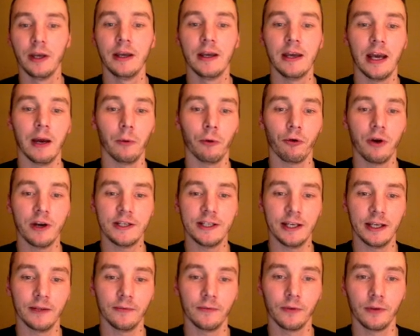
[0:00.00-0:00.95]
And we're creating
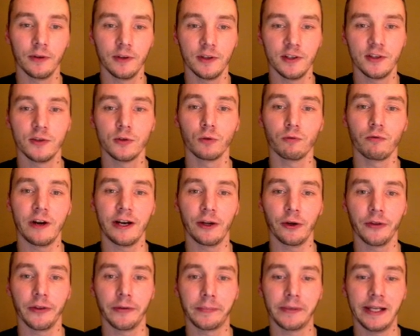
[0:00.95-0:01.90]
it, this is all running
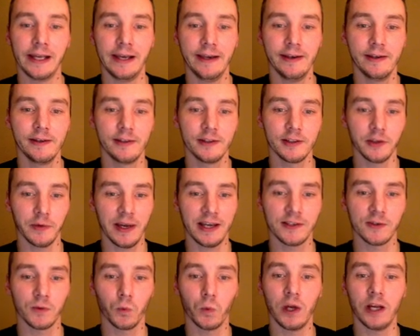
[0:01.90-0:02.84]
on the player, so
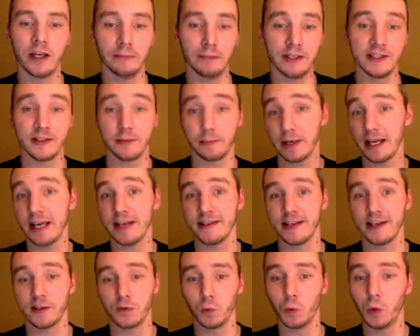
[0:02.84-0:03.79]
X and Y means the player's
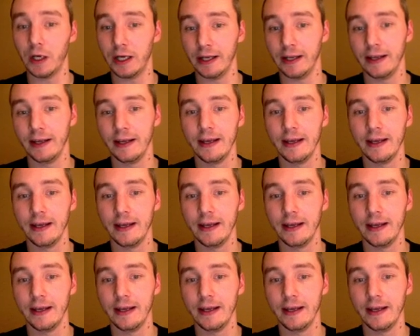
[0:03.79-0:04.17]
X and Y,